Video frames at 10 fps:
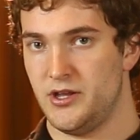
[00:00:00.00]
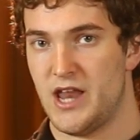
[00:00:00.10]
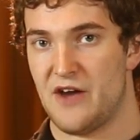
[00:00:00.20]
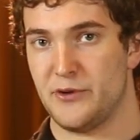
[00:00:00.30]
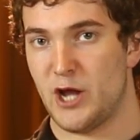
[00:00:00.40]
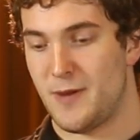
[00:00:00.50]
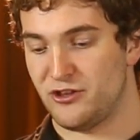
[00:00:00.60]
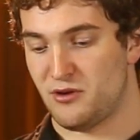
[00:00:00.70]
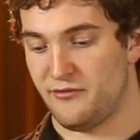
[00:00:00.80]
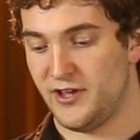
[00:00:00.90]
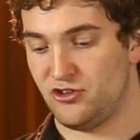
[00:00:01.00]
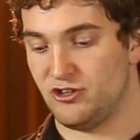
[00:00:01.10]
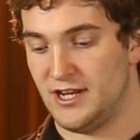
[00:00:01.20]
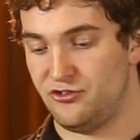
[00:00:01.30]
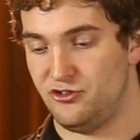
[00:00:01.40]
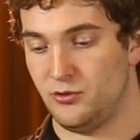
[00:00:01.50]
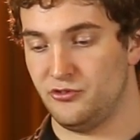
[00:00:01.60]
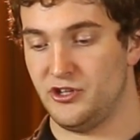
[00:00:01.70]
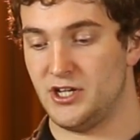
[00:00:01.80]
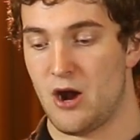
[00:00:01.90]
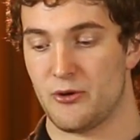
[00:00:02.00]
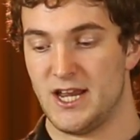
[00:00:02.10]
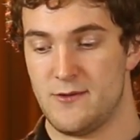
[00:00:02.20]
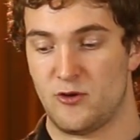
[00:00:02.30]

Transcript: Now if we go back to our fixture list, you can see currently